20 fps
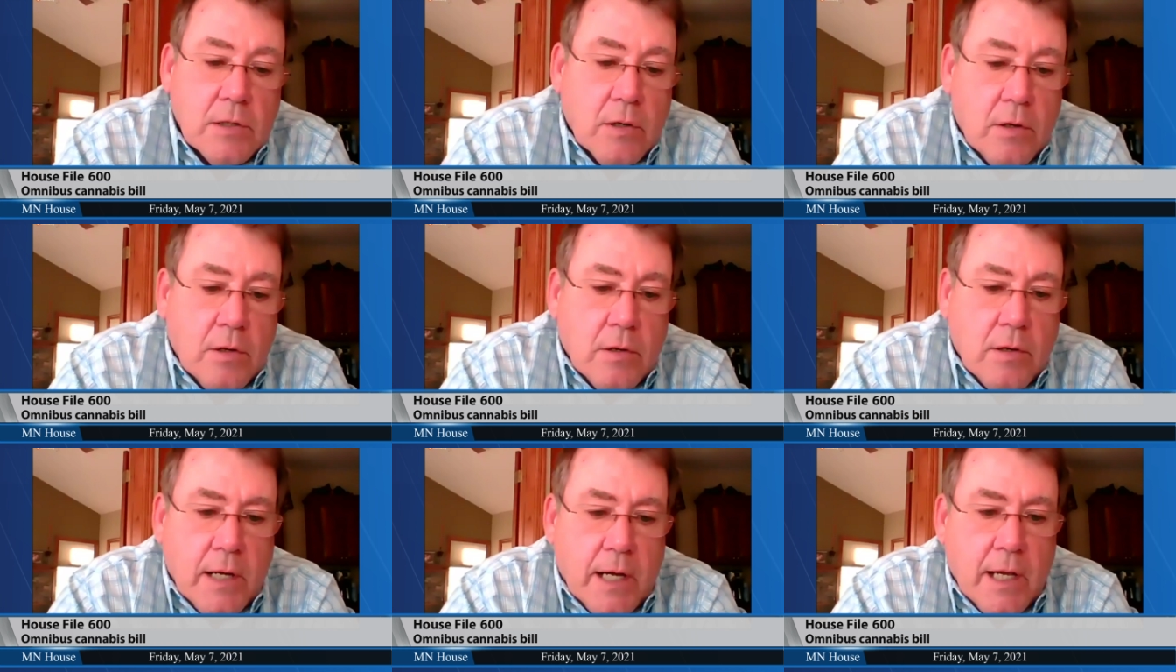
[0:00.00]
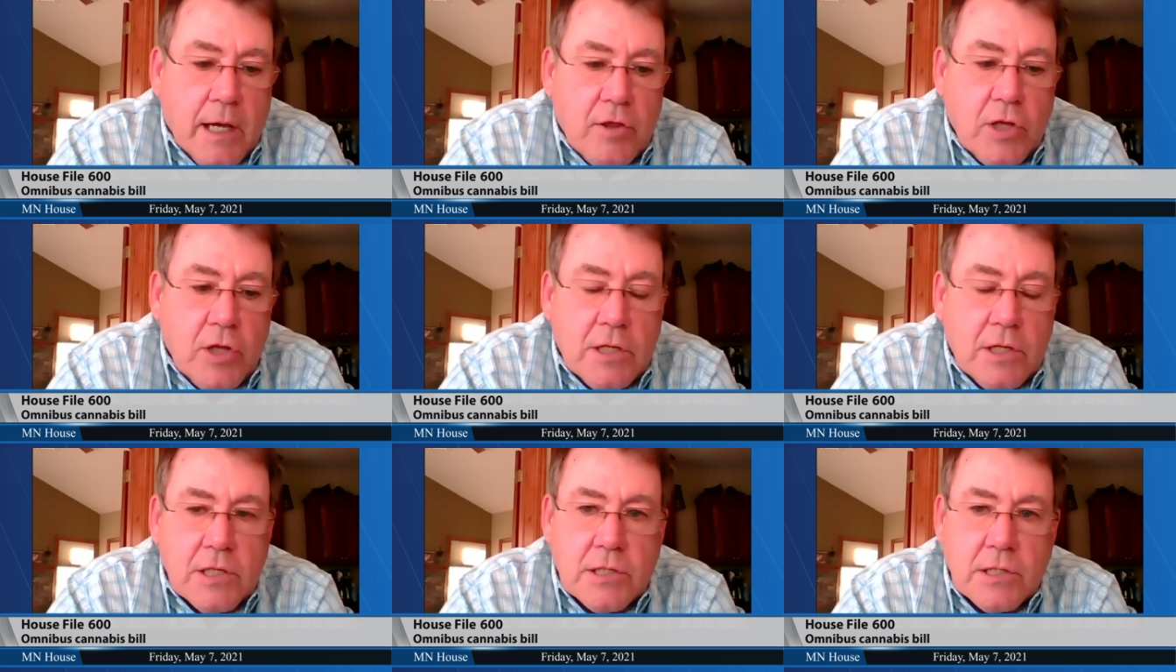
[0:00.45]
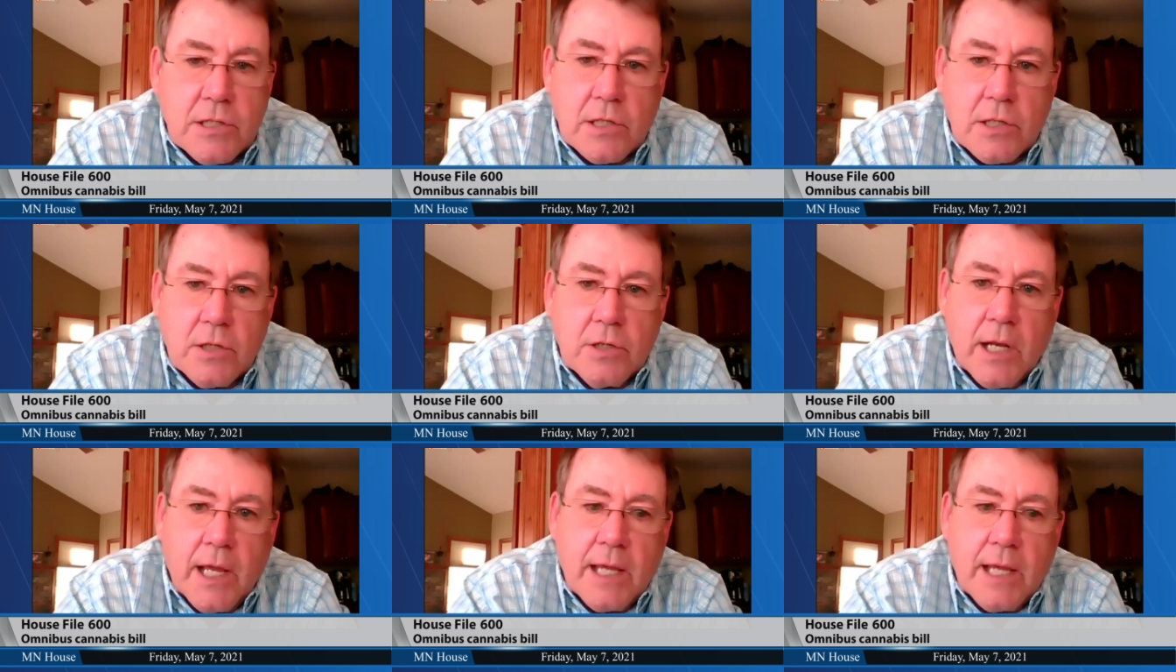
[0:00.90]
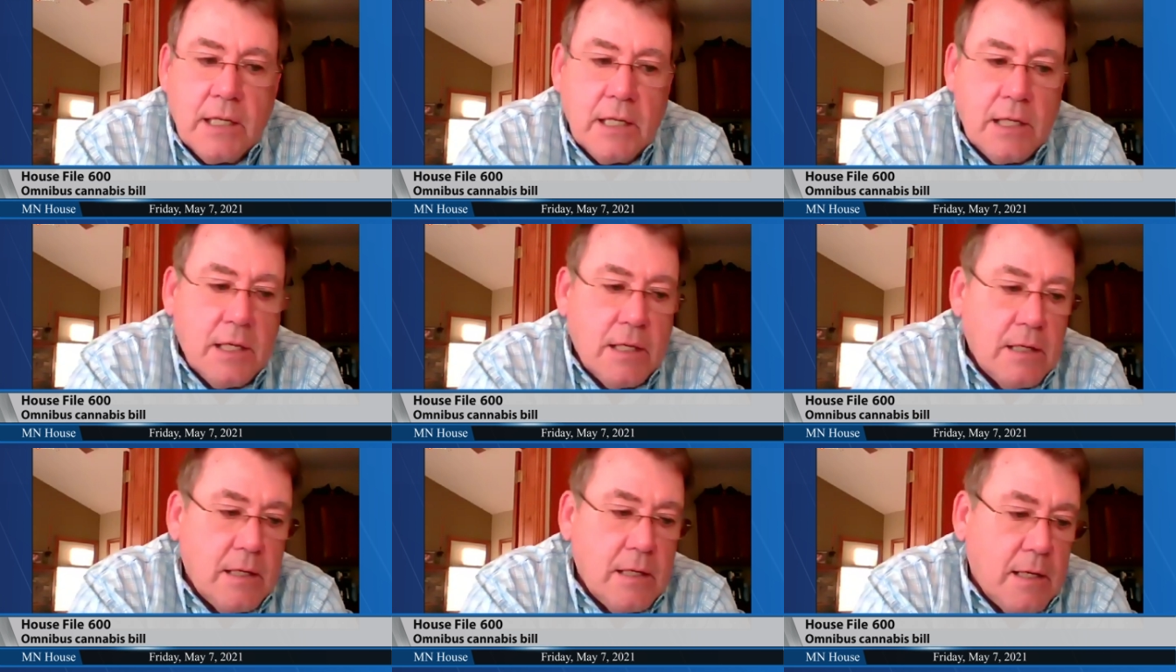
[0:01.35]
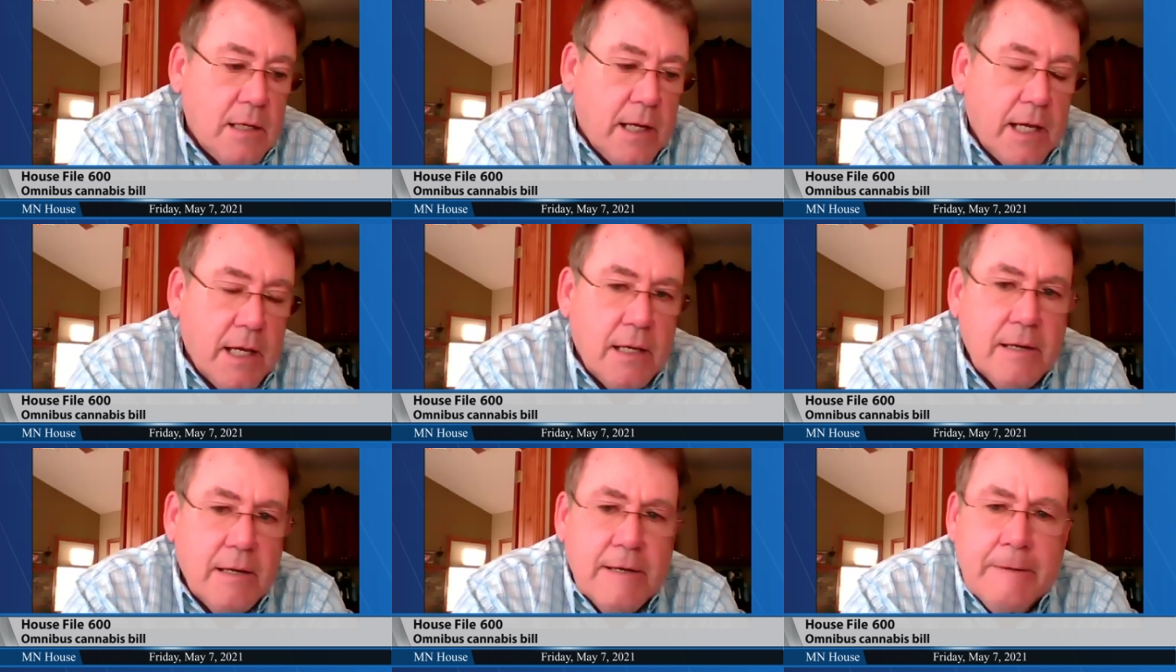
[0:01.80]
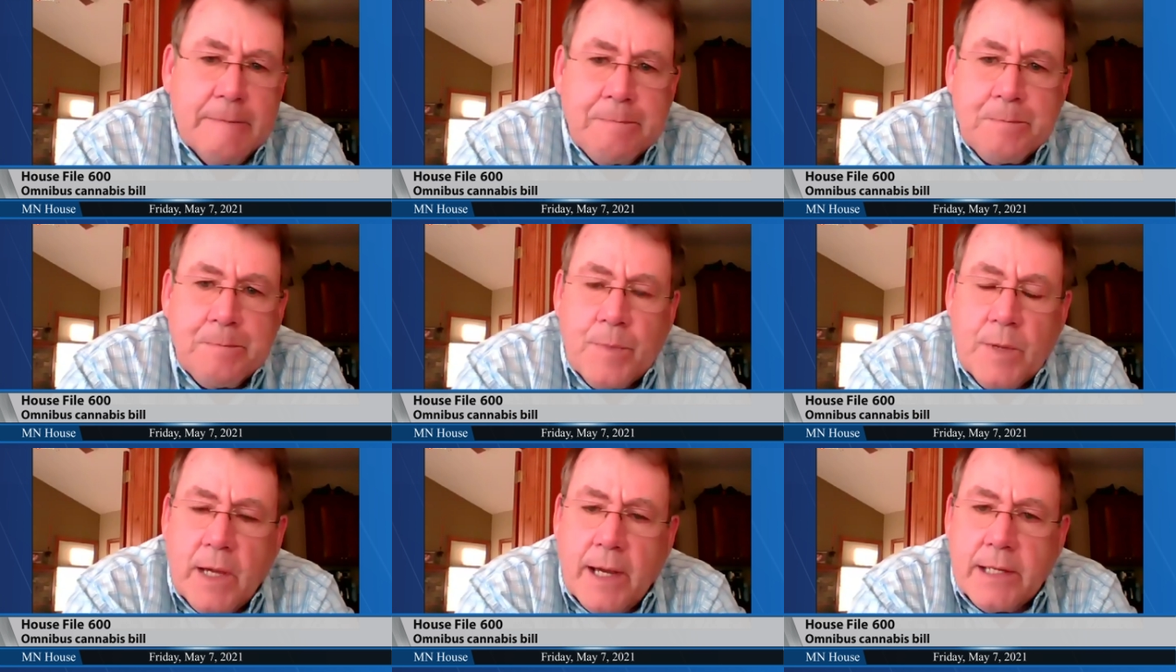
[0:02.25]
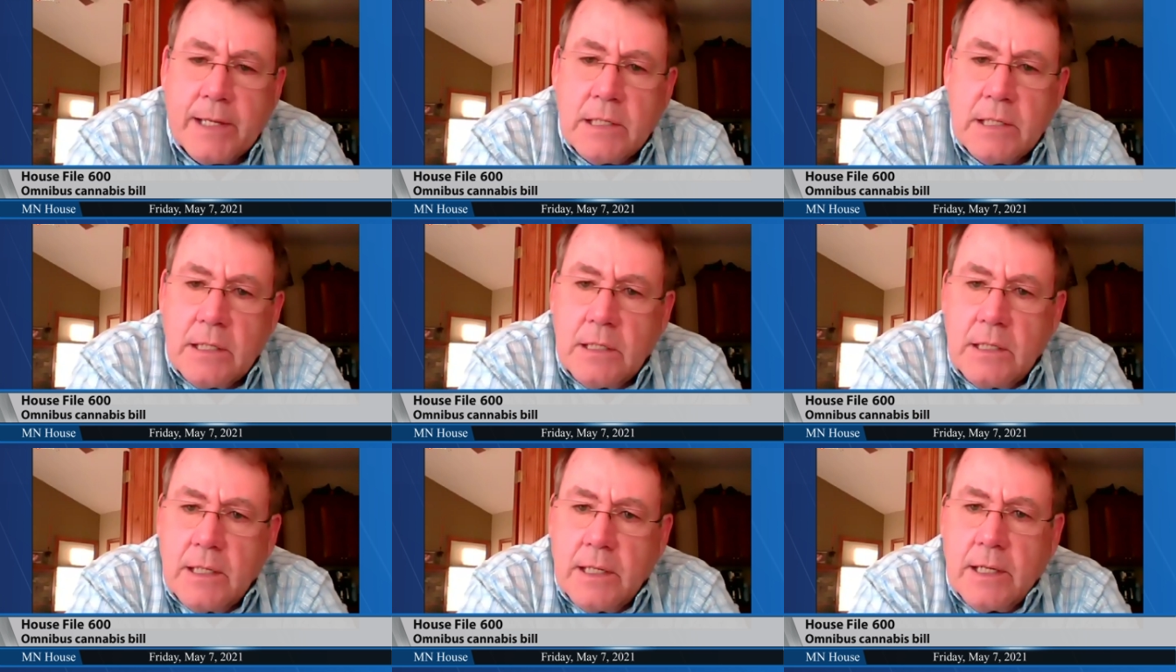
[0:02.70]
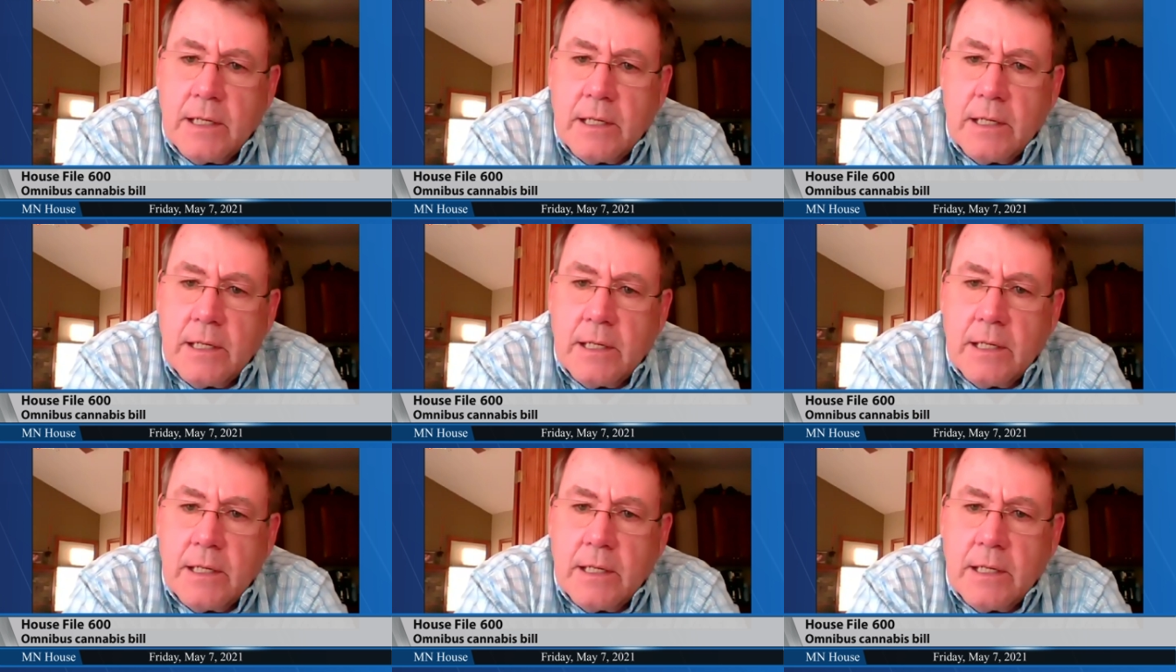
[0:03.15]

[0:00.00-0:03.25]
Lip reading: So I think this is a good idea, and I did